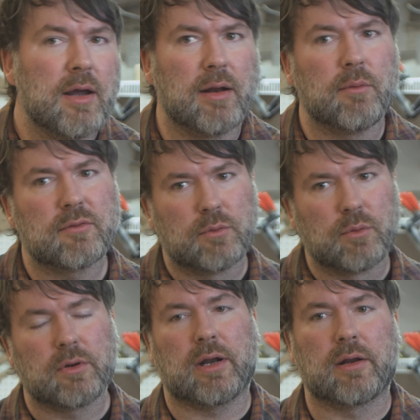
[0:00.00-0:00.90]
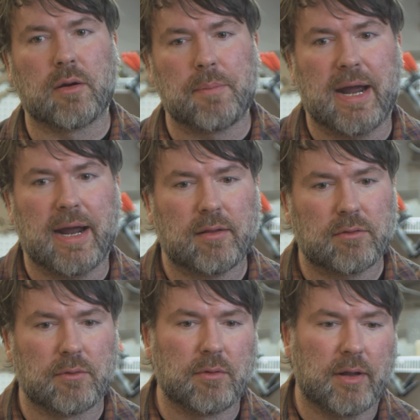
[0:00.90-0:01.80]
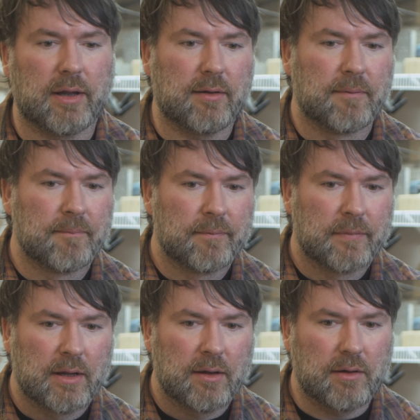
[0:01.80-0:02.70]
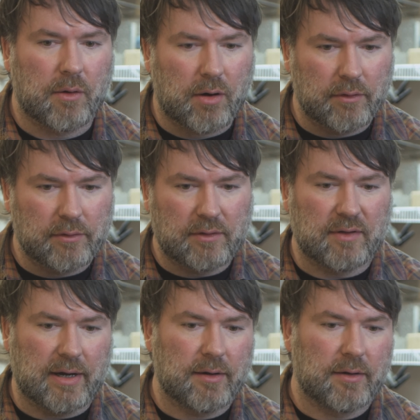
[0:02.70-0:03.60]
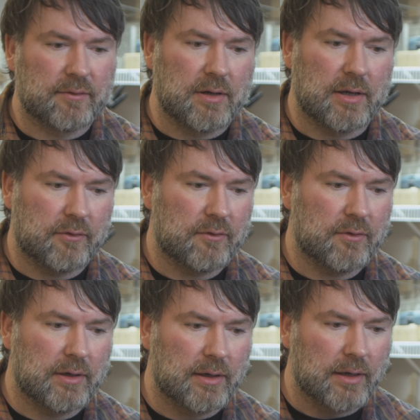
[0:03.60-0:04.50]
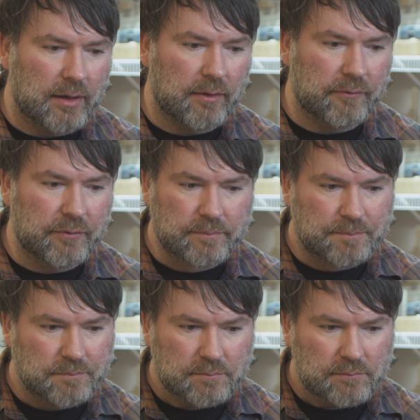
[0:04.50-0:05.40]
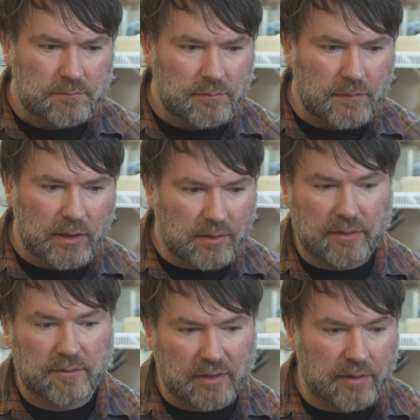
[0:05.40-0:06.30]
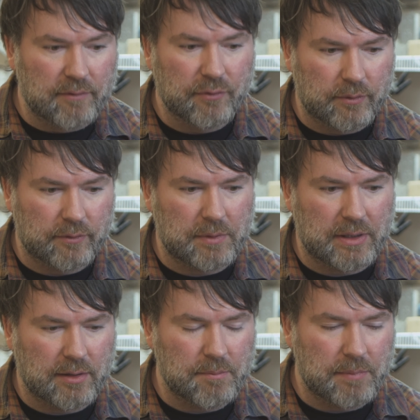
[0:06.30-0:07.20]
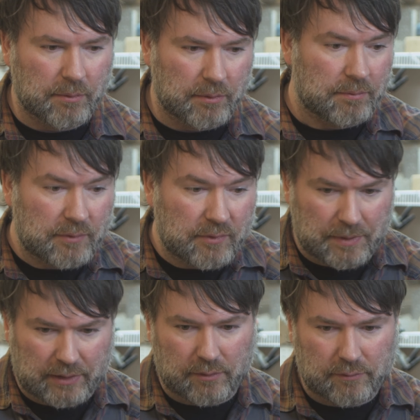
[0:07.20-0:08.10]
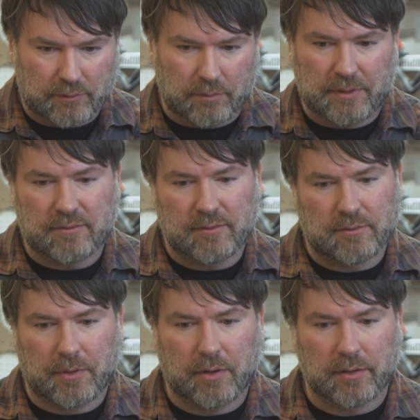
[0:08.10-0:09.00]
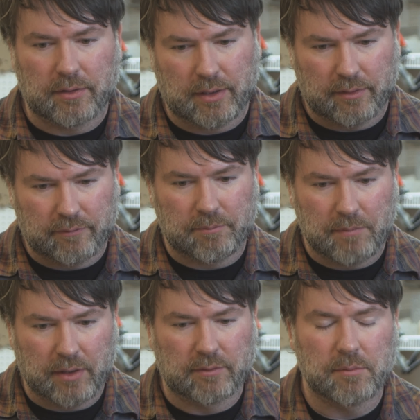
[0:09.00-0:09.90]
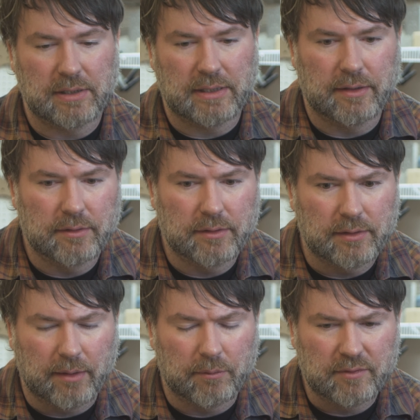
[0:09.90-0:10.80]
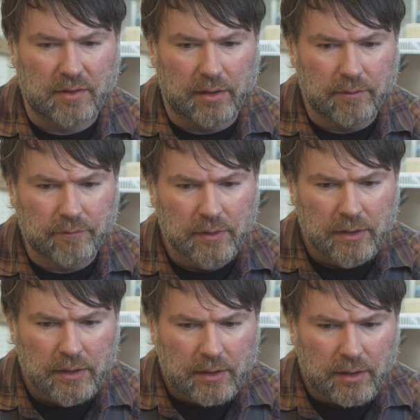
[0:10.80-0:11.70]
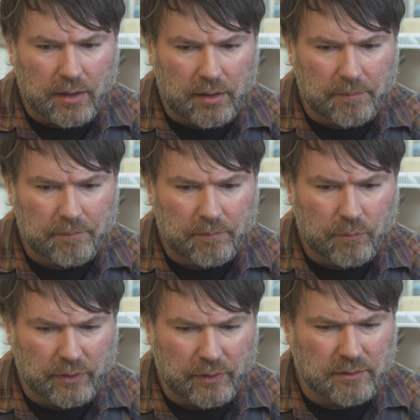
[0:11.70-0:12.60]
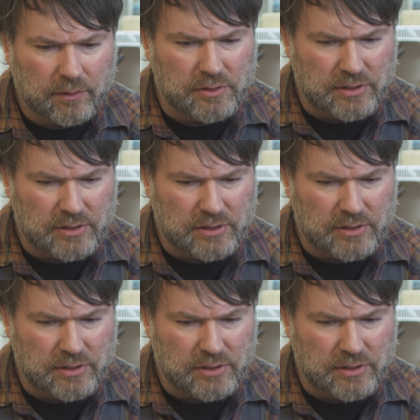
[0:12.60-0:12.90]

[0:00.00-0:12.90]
and it was cool to kind of go back through all these eras and history of things that influenced me, and then be able to pick those little pieces apart and kind of melt them together. And that was kind of where the